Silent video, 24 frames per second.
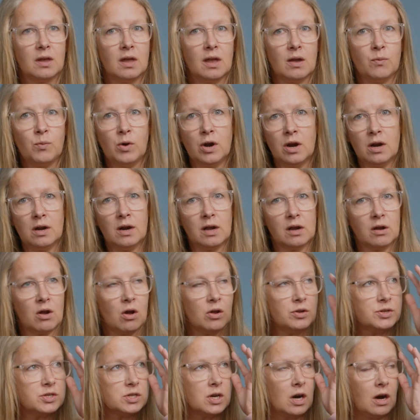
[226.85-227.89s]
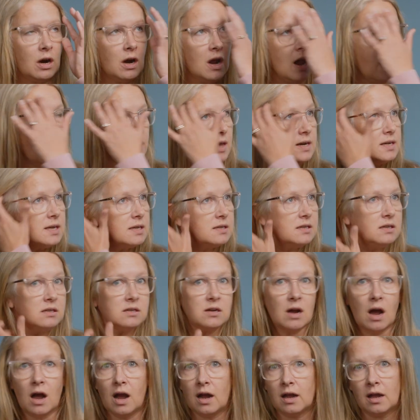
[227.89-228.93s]
And we're in a culture that doesn't
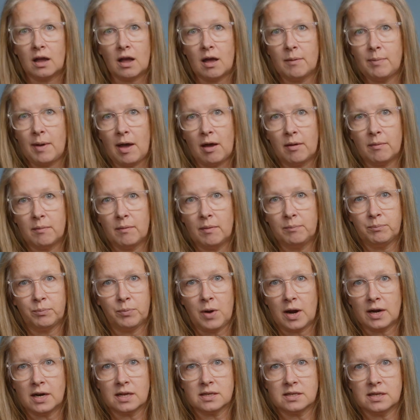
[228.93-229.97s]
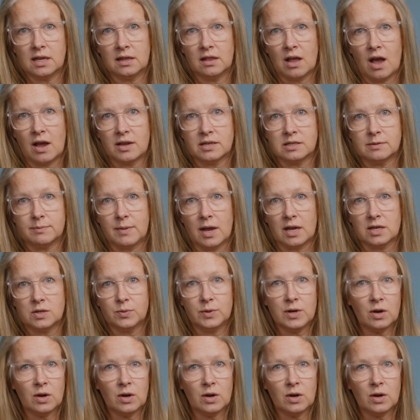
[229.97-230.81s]
talk about pregnancy loss much.